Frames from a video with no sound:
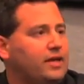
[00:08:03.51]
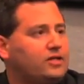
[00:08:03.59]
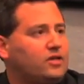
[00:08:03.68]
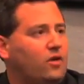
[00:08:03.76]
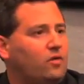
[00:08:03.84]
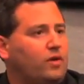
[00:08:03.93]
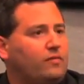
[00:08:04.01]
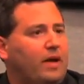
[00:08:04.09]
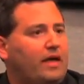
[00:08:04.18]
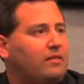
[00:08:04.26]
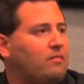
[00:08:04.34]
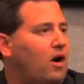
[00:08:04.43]
So we've
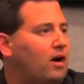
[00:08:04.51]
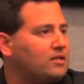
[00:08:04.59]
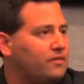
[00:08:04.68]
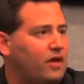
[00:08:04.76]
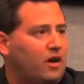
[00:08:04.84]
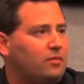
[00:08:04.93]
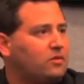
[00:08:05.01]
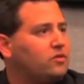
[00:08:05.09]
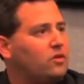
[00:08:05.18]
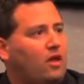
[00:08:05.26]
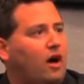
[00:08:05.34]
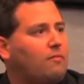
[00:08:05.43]
made the mods available
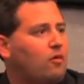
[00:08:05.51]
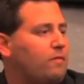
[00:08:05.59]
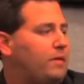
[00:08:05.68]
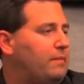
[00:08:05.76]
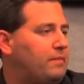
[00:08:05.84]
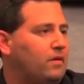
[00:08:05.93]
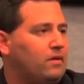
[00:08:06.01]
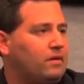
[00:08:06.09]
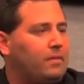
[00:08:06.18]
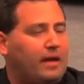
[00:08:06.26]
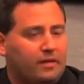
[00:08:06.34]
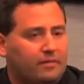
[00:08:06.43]
to a lot more people
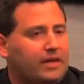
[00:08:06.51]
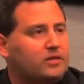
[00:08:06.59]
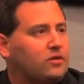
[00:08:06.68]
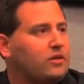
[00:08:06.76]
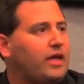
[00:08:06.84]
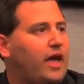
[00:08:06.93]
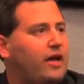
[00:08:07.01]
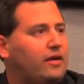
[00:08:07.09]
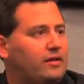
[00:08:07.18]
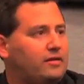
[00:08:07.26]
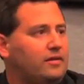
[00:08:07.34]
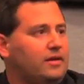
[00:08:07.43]
and made them easier to get,
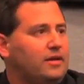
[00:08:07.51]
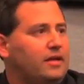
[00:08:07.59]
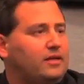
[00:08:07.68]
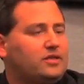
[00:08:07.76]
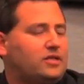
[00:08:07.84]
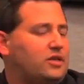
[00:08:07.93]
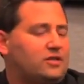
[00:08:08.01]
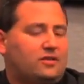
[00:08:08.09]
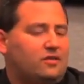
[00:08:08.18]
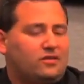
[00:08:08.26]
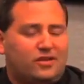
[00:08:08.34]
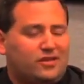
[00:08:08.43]
and there's
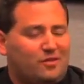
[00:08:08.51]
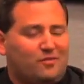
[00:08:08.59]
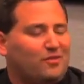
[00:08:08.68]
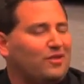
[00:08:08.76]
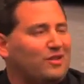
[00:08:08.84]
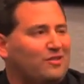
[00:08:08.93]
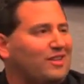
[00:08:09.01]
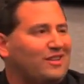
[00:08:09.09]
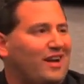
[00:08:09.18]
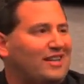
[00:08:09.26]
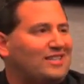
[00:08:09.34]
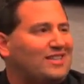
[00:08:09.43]
just some really, really
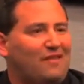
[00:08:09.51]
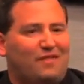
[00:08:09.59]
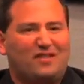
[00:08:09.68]
great stuff.